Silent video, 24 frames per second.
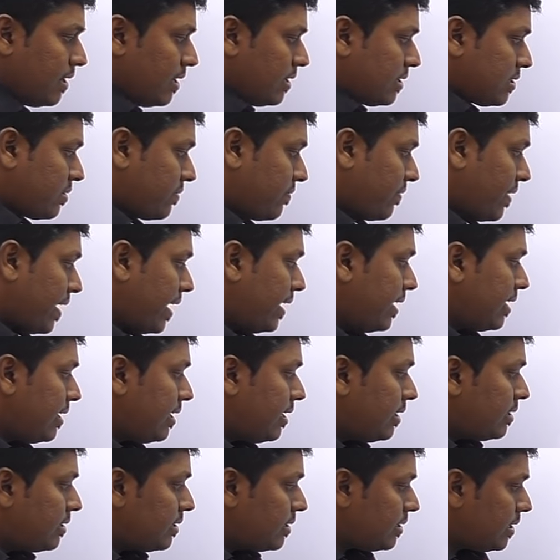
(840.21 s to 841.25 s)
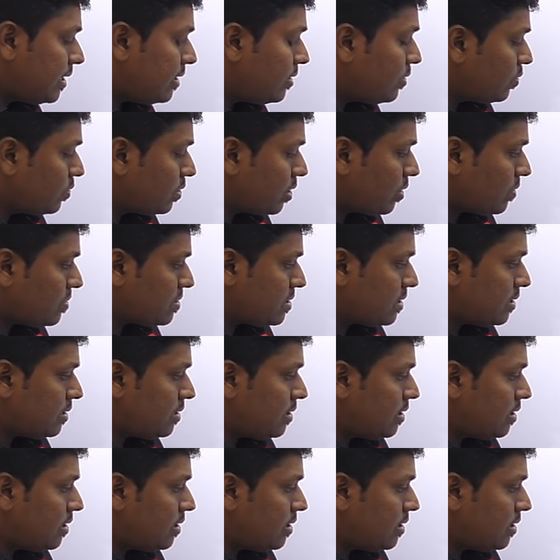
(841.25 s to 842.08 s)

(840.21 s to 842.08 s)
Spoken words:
So finally, 32,000,